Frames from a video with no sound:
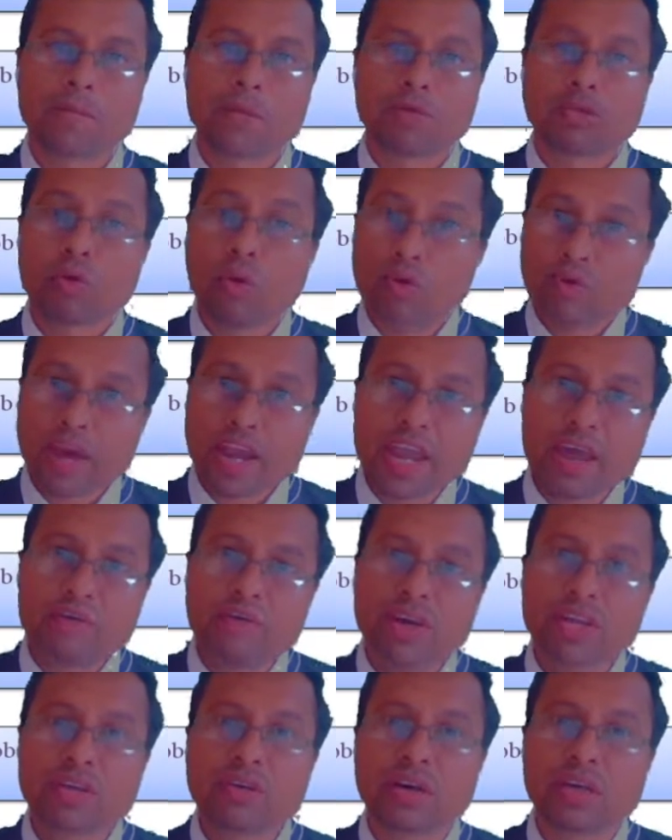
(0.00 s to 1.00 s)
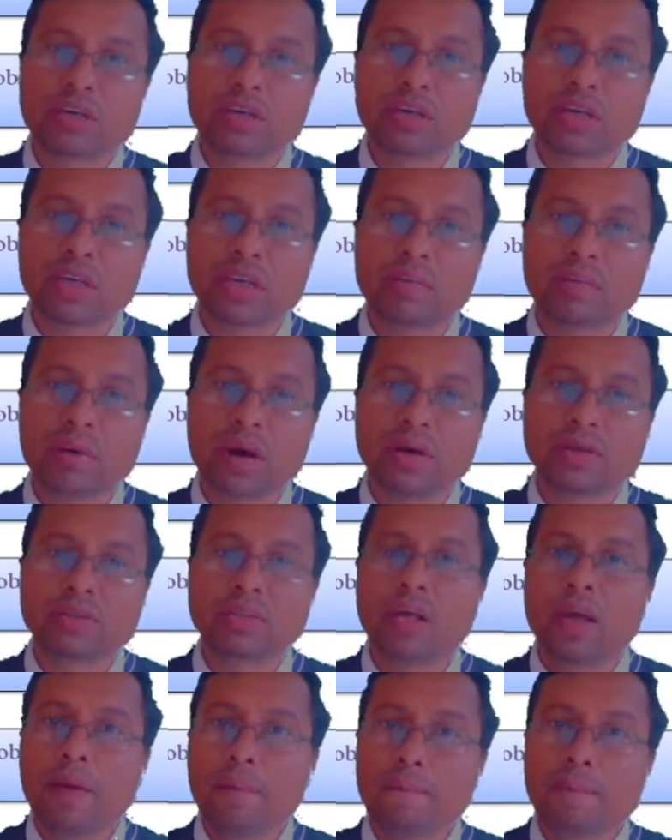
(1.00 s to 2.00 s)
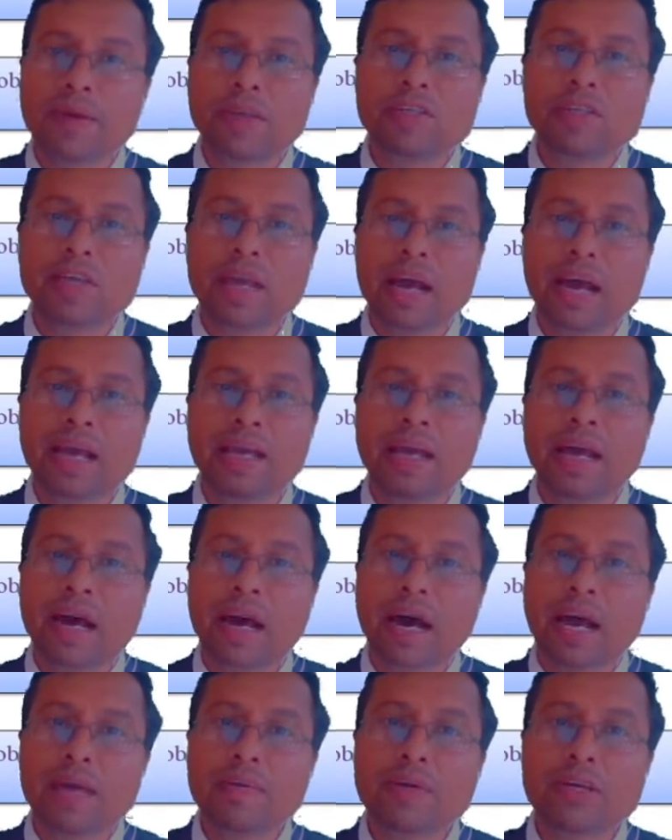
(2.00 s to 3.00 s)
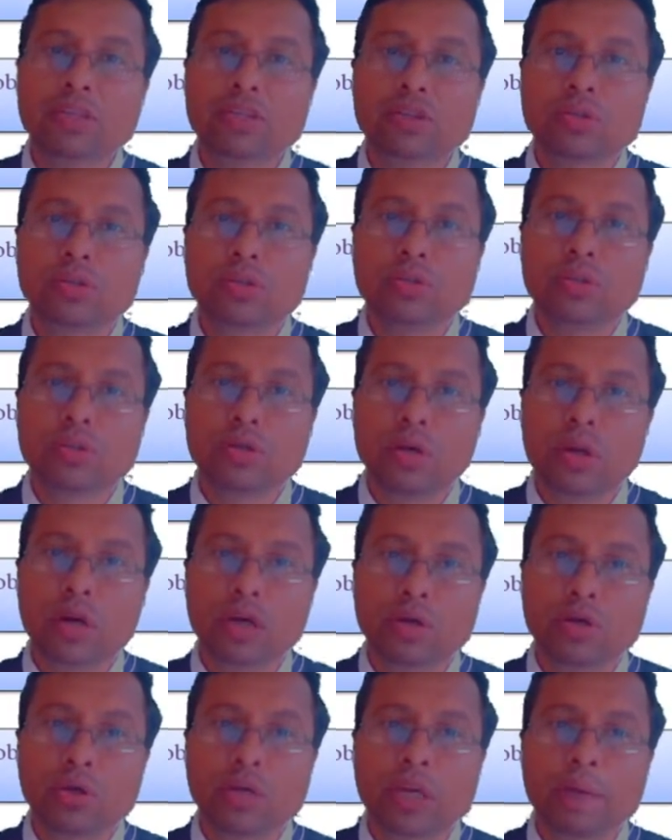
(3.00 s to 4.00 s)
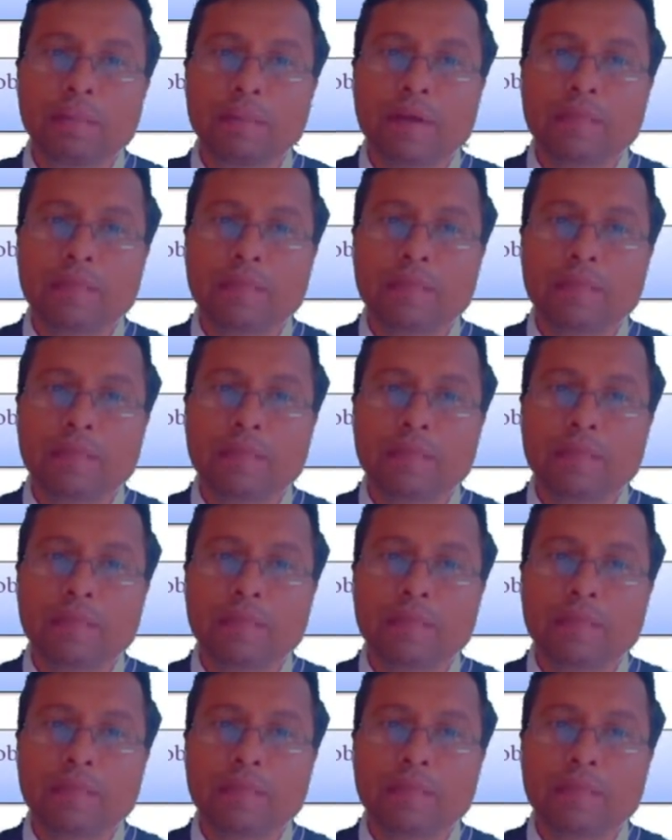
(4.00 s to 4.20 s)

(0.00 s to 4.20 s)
So whenever you are talking about BJI, always do keep in